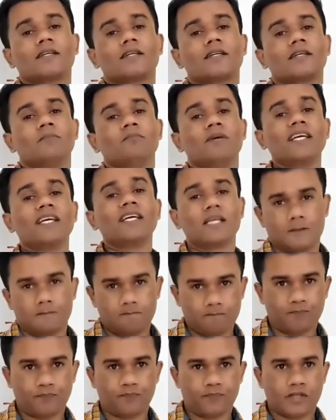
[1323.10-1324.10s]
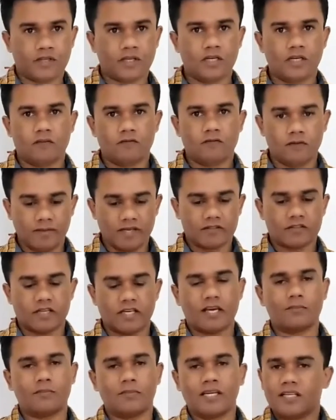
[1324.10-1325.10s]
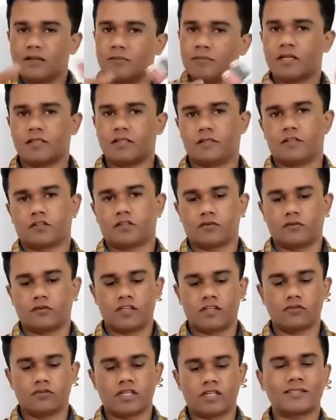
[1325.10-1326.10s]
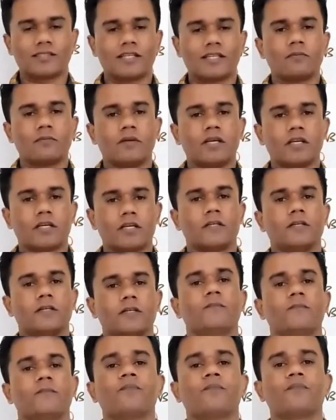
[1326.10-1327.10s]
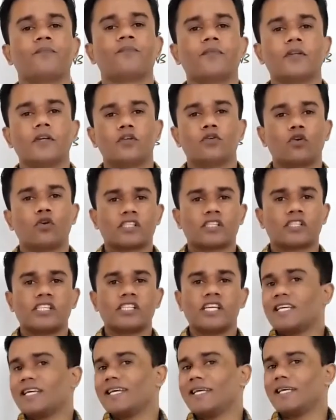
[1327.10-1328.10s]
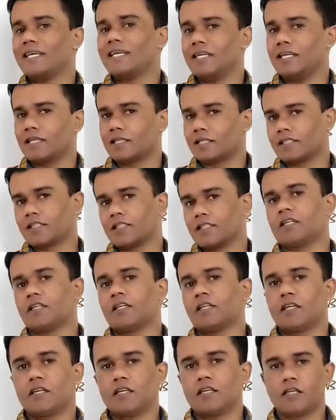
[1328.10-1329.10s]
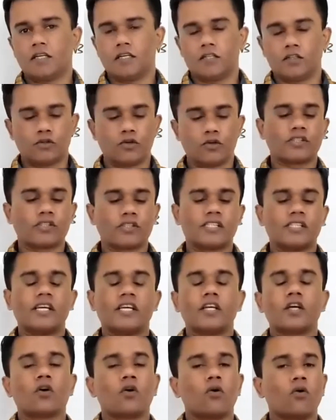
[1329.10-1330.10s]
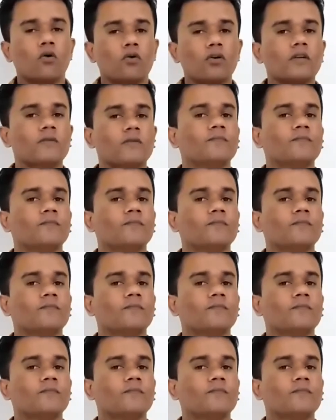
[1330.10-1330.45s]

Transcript: beaker, we mix A and B in the beaker. So when you touch that beaker, you don't see any heat, you don't see any cold,